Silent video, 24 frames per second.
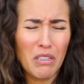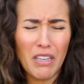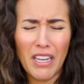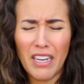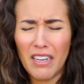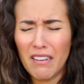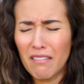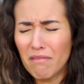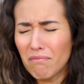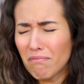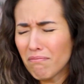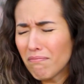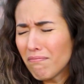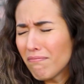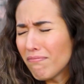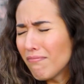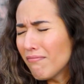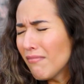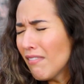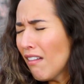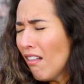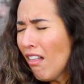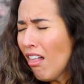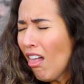Like,
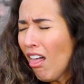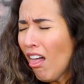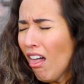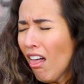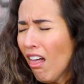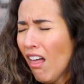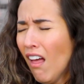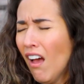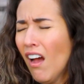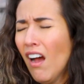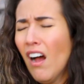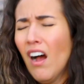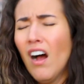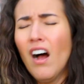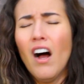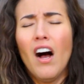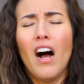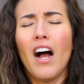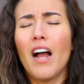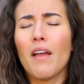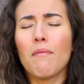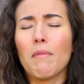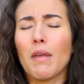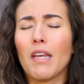whoa.
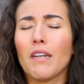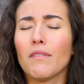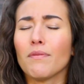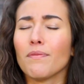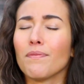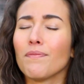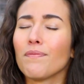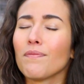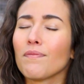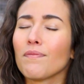I mean,